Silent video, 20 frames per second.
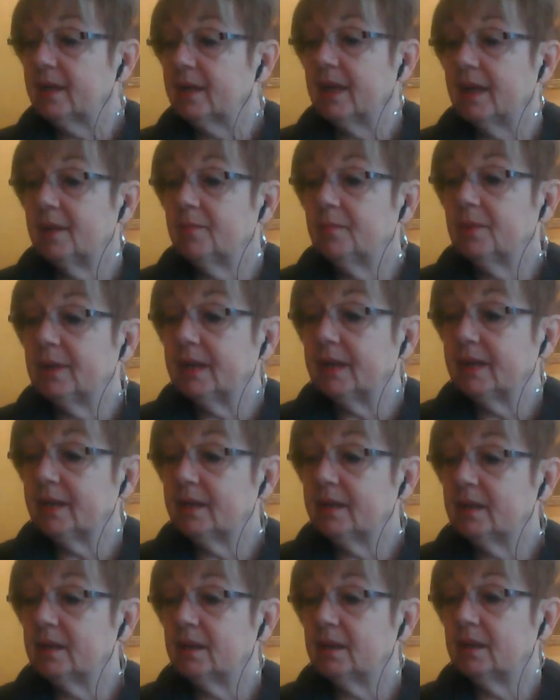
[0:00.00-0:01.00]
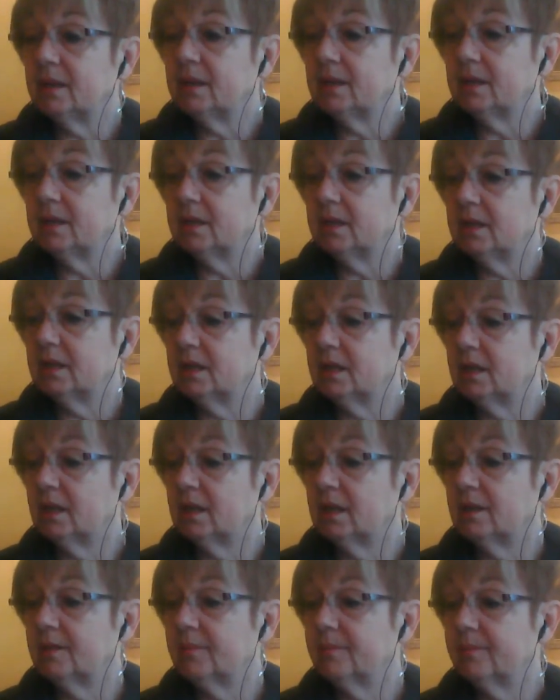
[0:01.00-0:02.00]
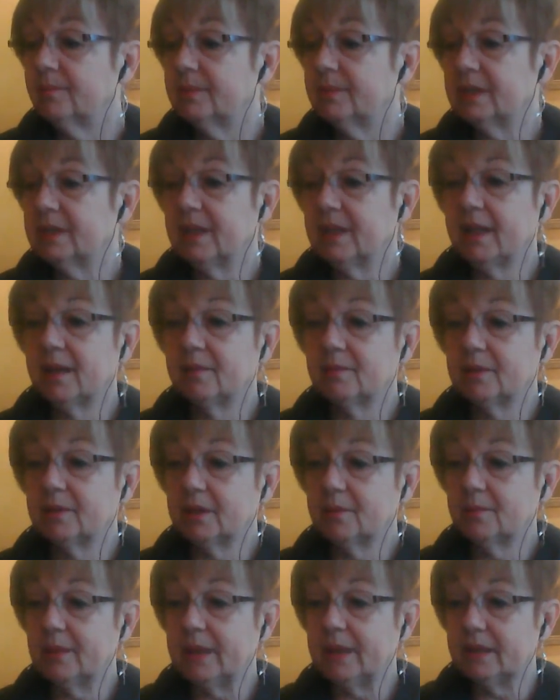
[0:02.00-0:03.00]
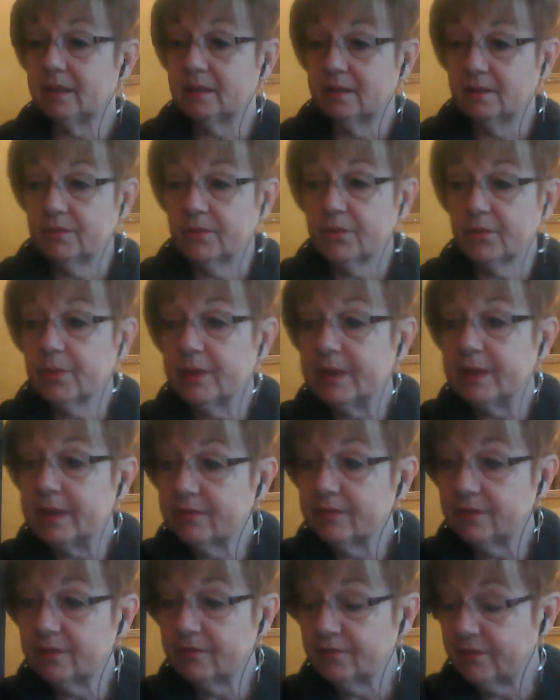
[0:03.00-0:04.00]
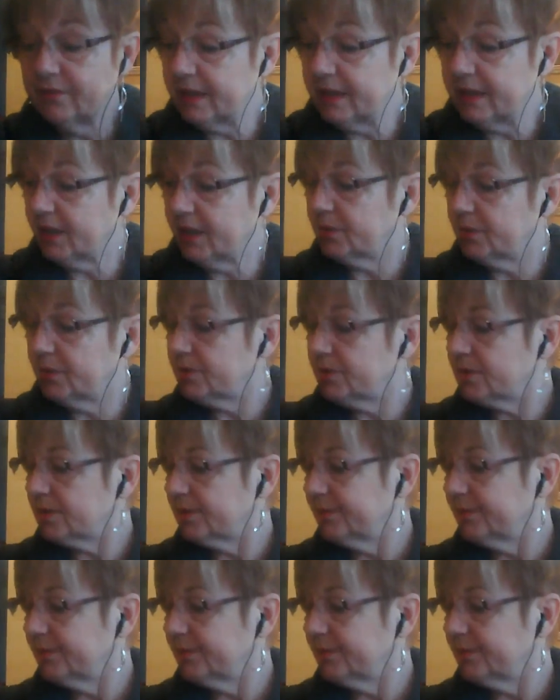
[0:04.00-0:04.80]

game plan today, I'm going to make 3 different videos.